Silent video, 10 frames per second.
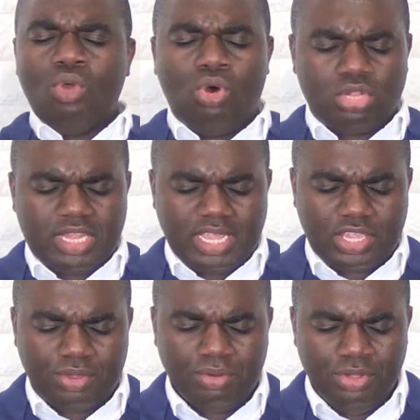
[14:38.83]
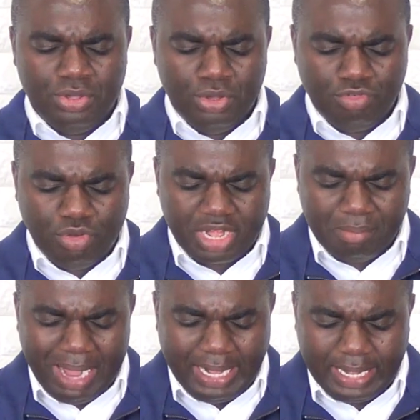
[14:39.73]
oh, thank you for
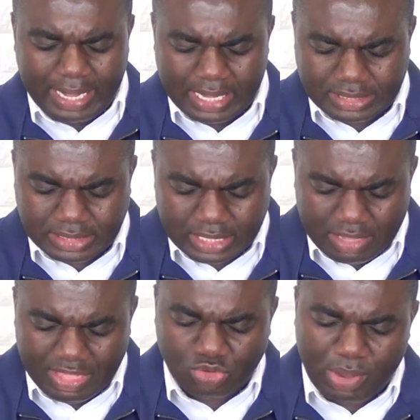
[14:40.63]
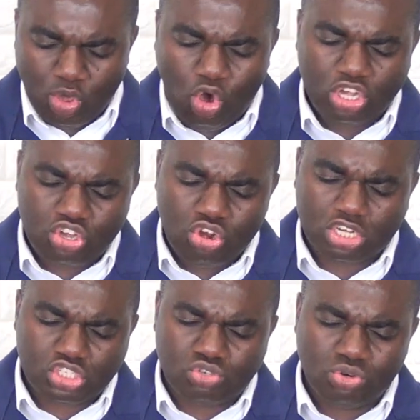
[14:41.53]
reminding us that we ought
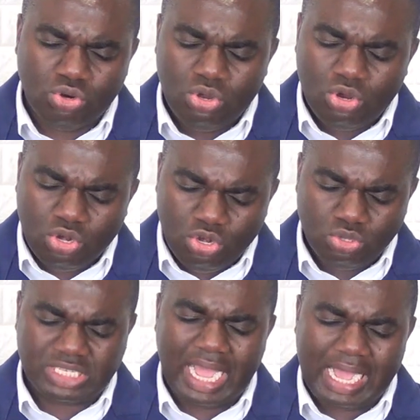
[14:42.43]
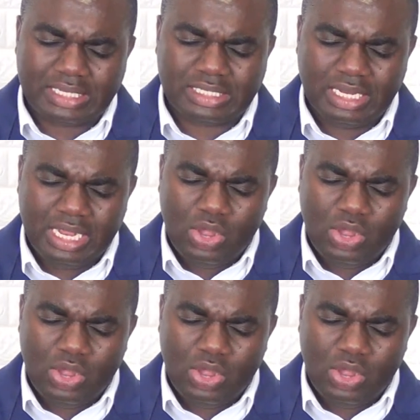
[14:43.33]
not to lose heart.